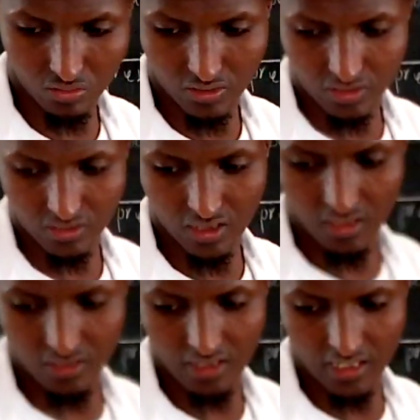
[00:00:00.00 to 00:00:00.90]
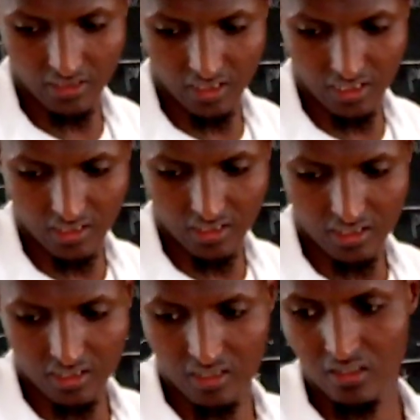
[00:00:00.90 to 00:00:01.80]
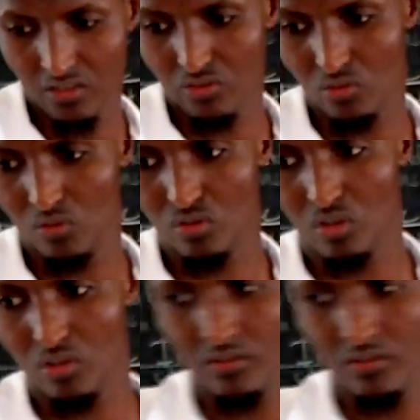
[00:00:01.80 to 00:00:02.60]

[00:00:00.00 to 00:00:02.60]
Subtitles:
this is the lead nitrate solution.